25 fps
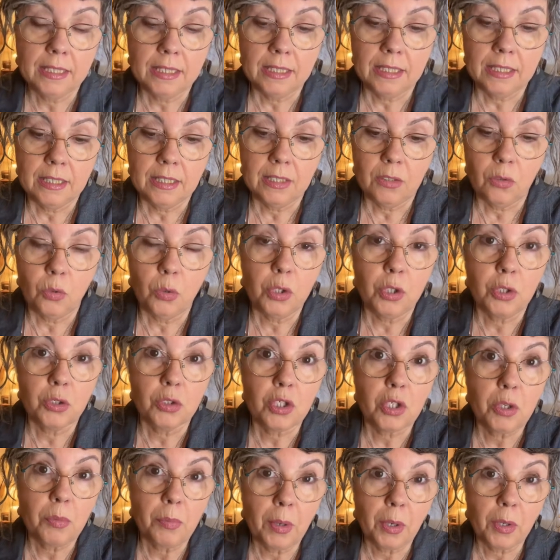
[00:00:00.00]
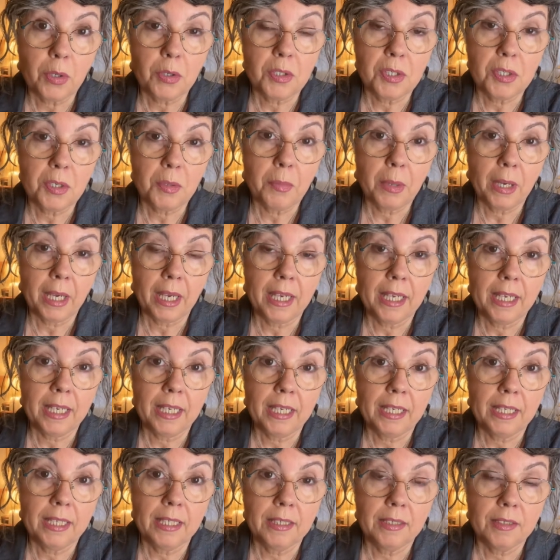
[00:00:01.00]
or you're supposed to
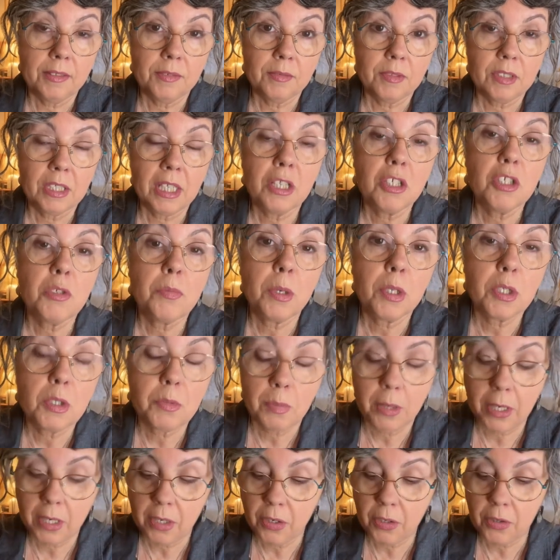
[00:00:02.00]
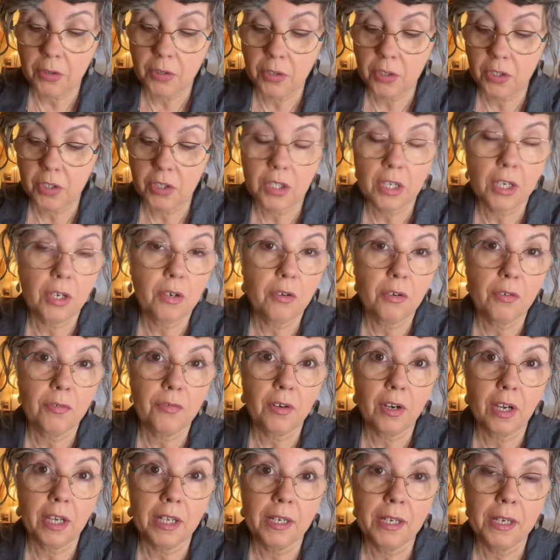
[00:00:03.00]
pay, say you're supposed to pay on a Thursday or a
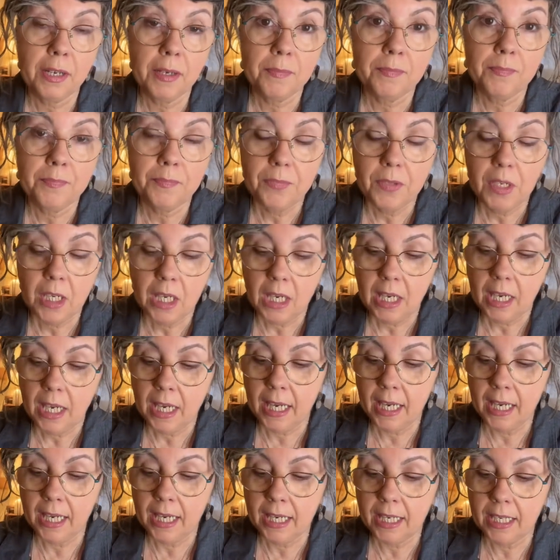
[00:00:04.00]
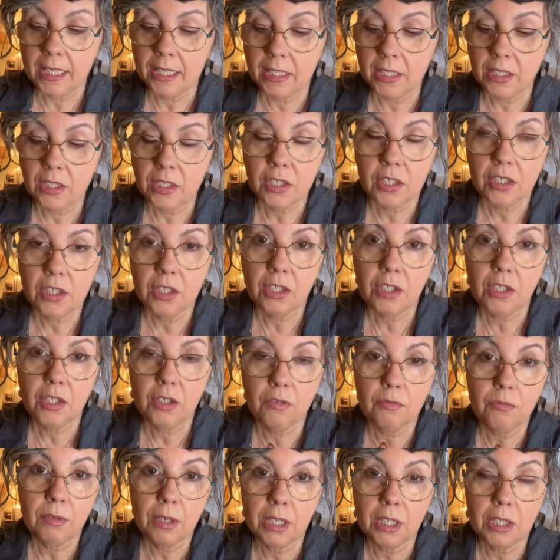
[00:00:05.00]
Friday, and you
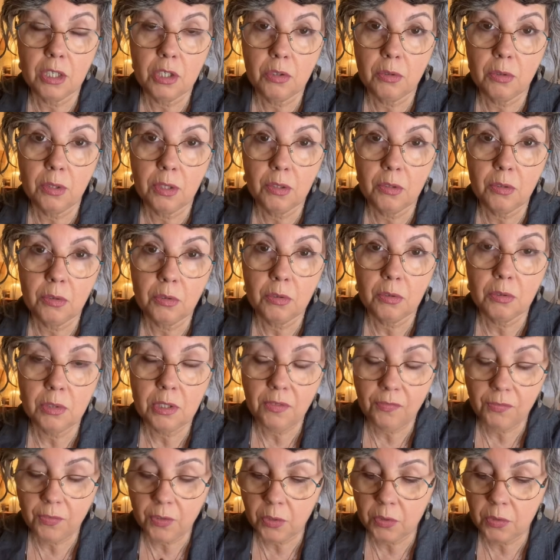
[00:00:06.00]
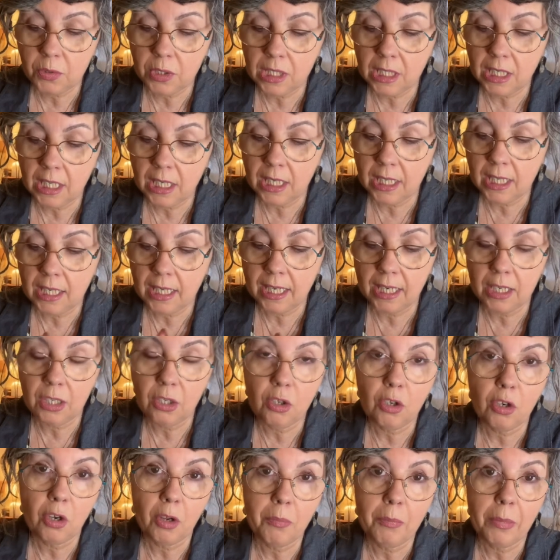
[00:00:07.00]
run into a little difficulty and you
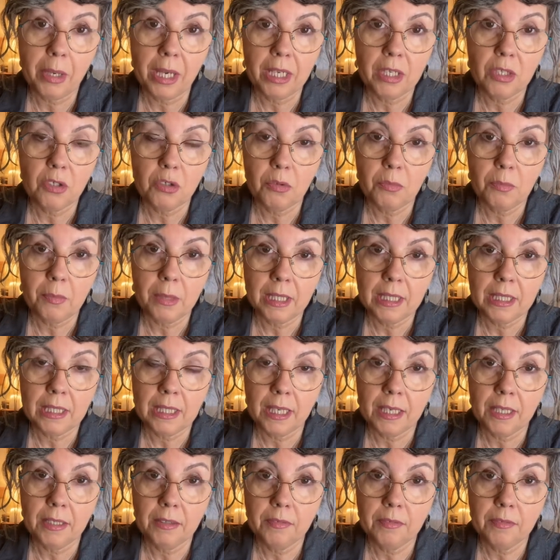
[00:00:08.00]
don't pay until Monday,